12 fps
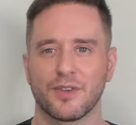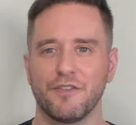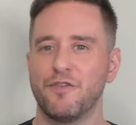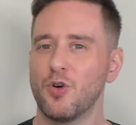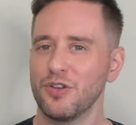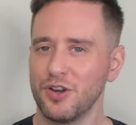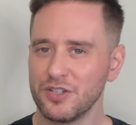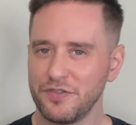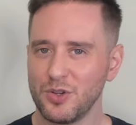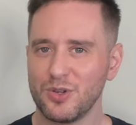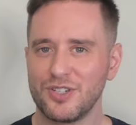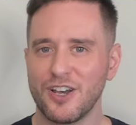For those of
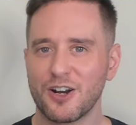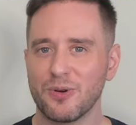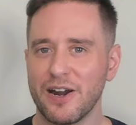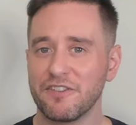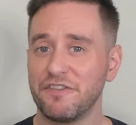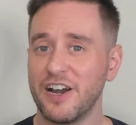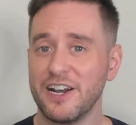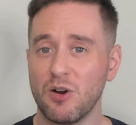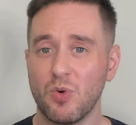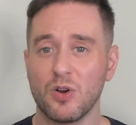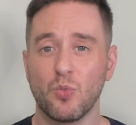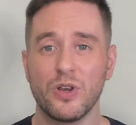you who stuck around to find
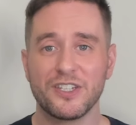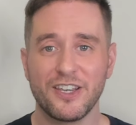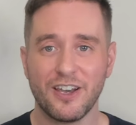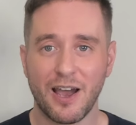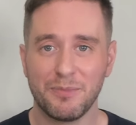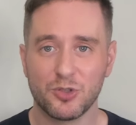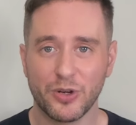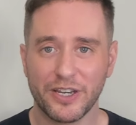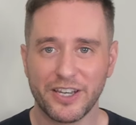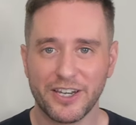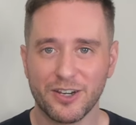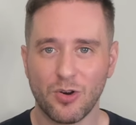out what whiskey I'm
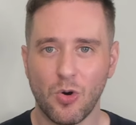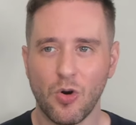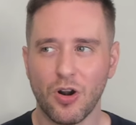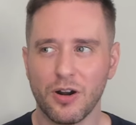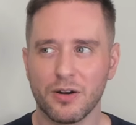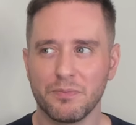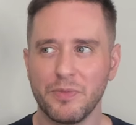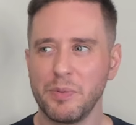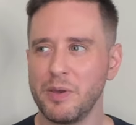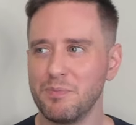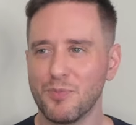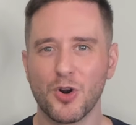drinking, or
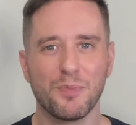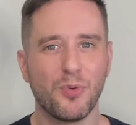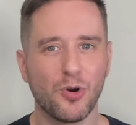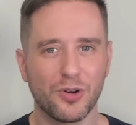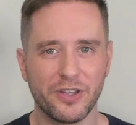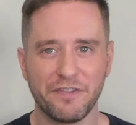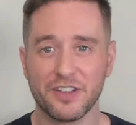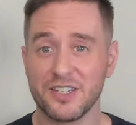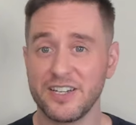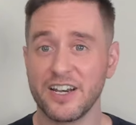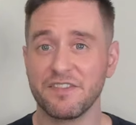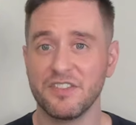maybe more importantly for the
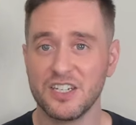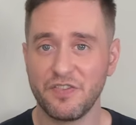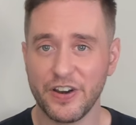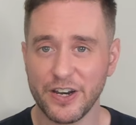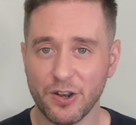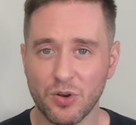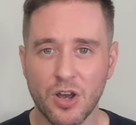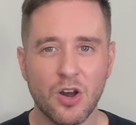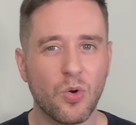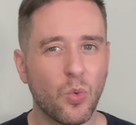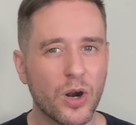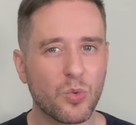sake of this video,
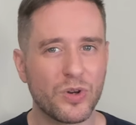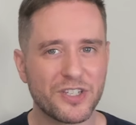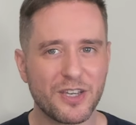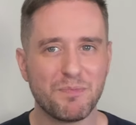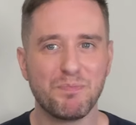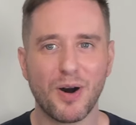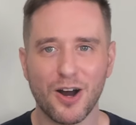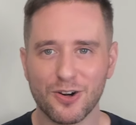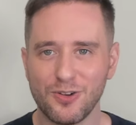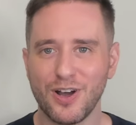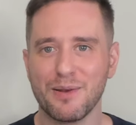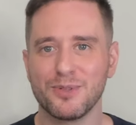what whiskey
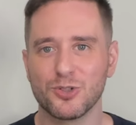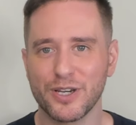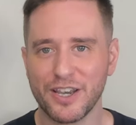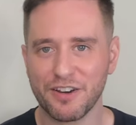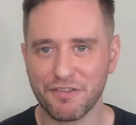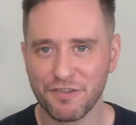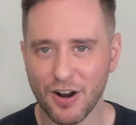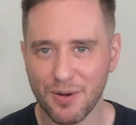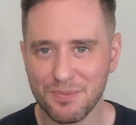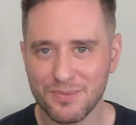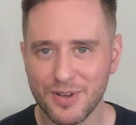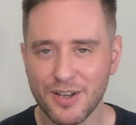bottle I'm drinking
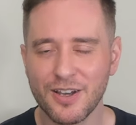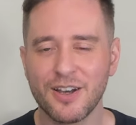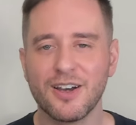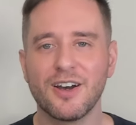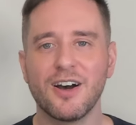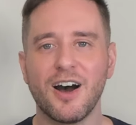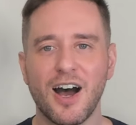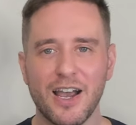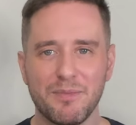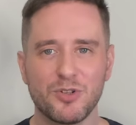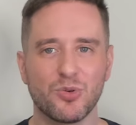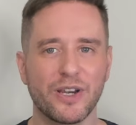from, I
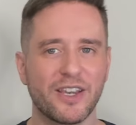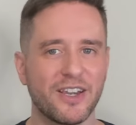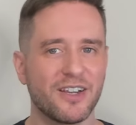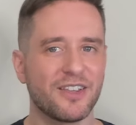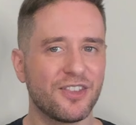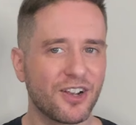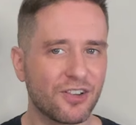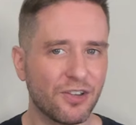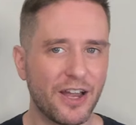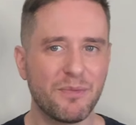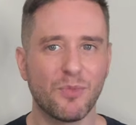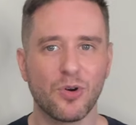am drinking the
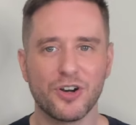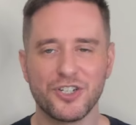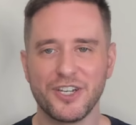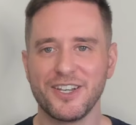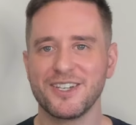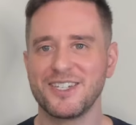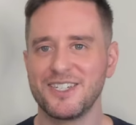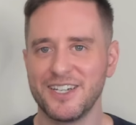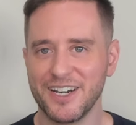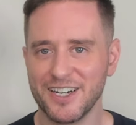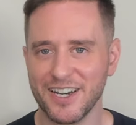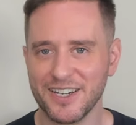Glenmorangie
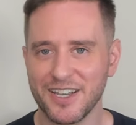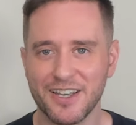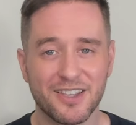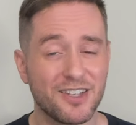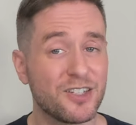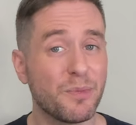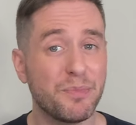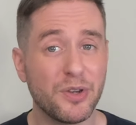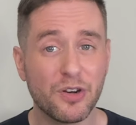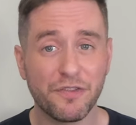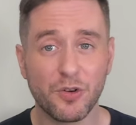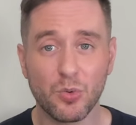Signet. This is a
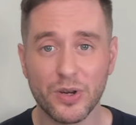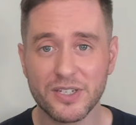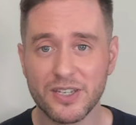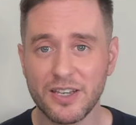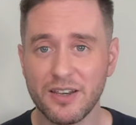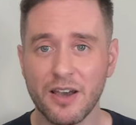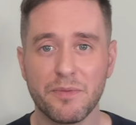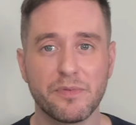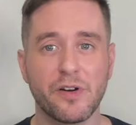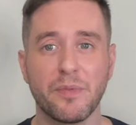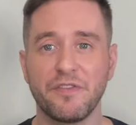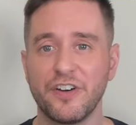beautiful whiskey
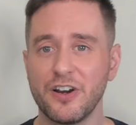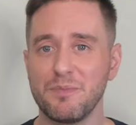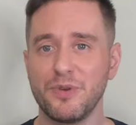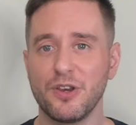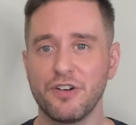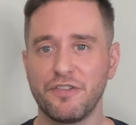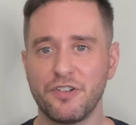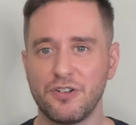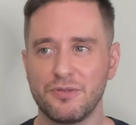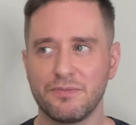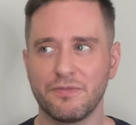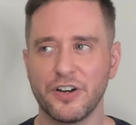from a very
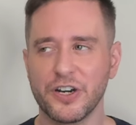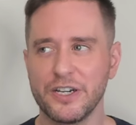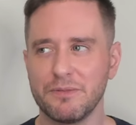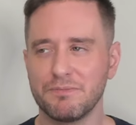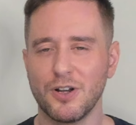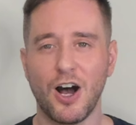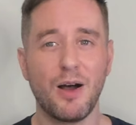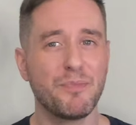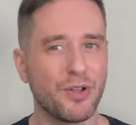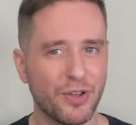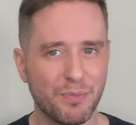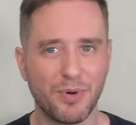beautiful, very
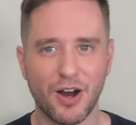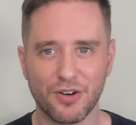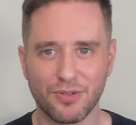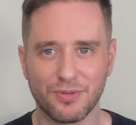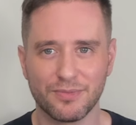opulent bottle.